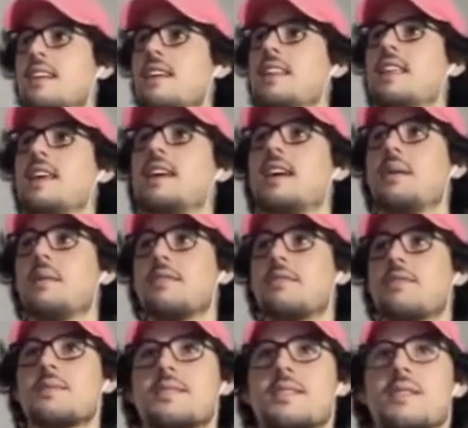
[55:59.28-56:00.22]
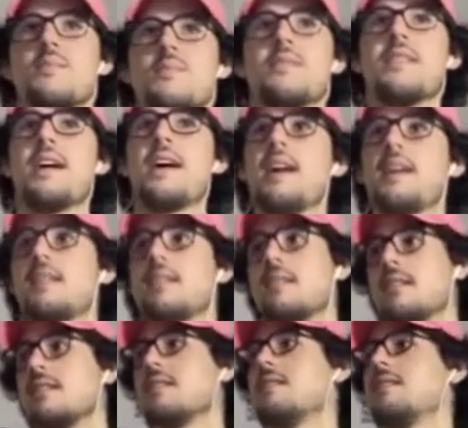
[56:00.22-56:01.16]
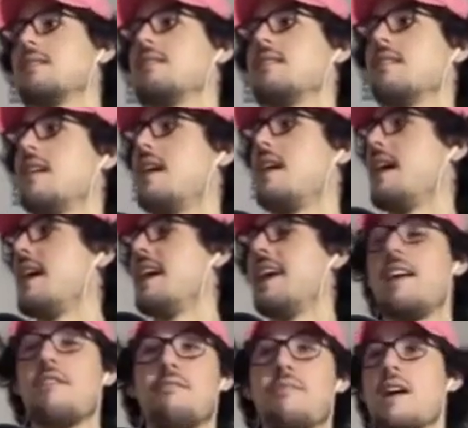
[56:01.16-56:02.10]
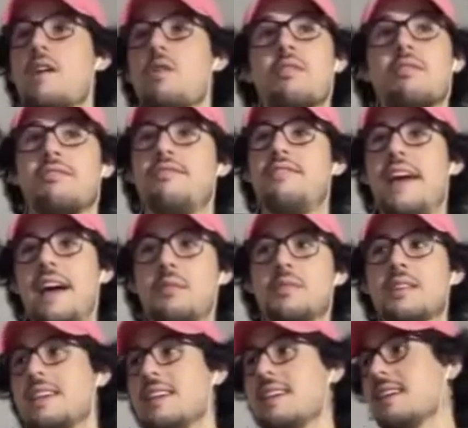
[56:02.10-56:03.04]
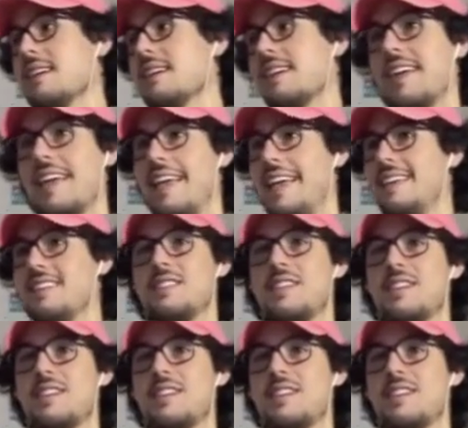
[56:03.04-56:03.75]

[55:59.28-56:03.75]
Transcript: like coming from someone that if my whole family is